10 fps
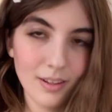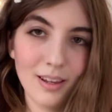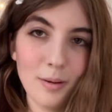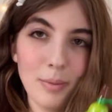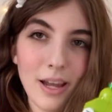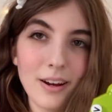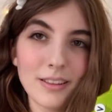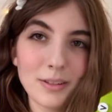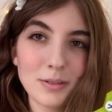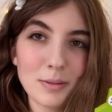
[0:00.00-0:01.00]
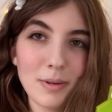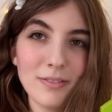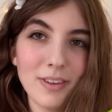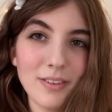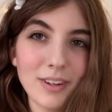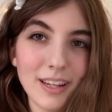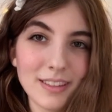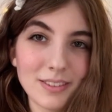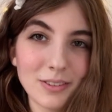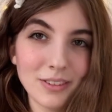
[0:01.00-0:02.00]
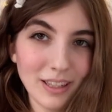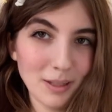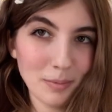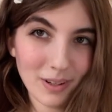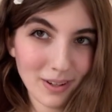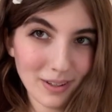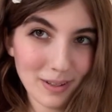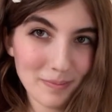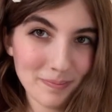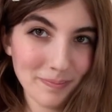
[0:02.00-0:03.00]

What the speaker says: A pear. This one's my favorite. He has a little ladybug on him.